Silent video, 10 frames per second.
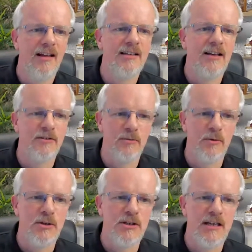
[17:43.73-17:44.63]
Kilted
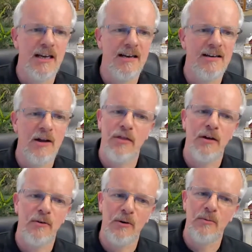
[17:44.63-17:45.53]
Moose is saying,
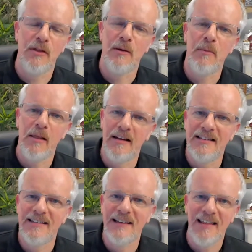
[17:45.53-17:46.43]
nothing wrong with a
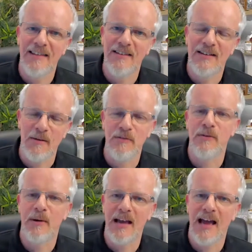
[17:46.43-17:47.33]
mullet. Coming
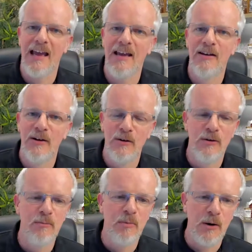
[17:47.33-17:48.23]
from a guy
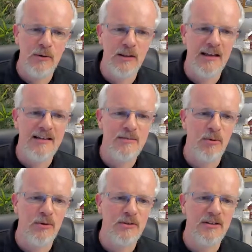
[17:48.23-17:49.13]
who proudly
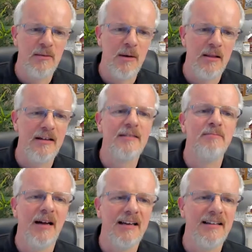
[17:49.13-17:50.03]
sported a mullet
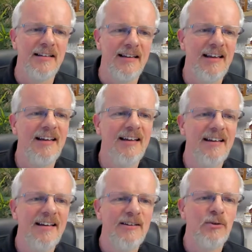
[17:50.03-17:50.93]
back in the day.
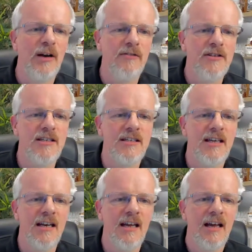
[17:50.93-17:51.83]
Tony Evans is
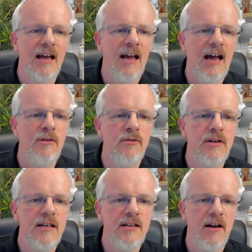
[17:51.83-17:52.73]
saying,
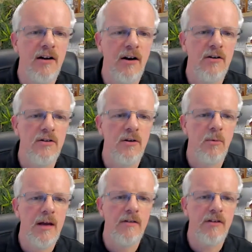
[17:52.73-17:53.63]
Aquavita, turn around.
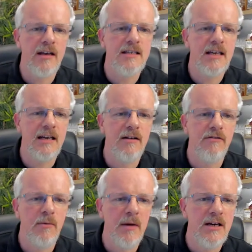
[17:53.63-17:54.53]
We have inside
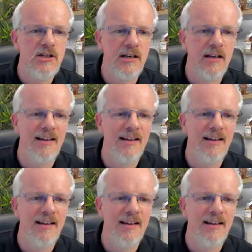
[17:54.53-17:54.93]
information.